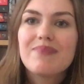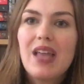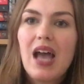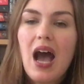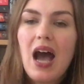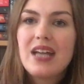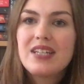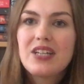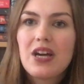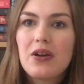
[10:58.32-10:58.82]

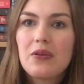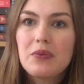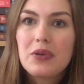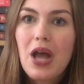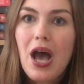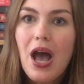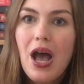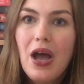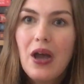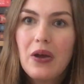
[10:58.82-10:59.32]
I don't
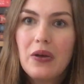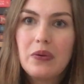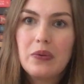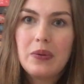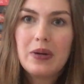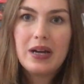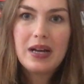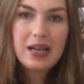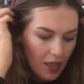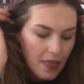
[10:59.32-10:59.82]

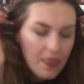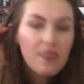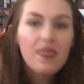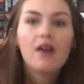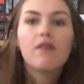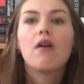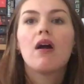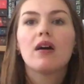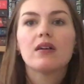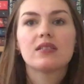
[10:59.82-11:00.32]
know.
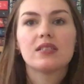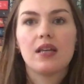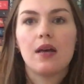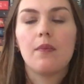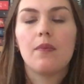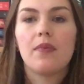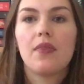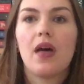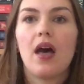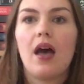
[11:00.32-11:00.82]
There are
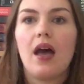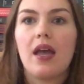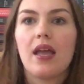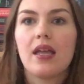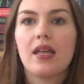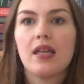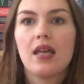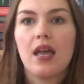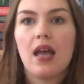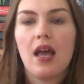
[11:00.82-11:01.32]
some that
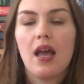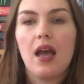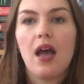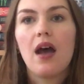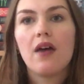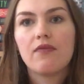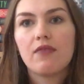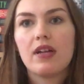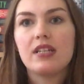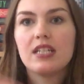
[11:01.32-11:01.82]
I
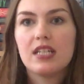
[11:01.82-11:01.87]
have read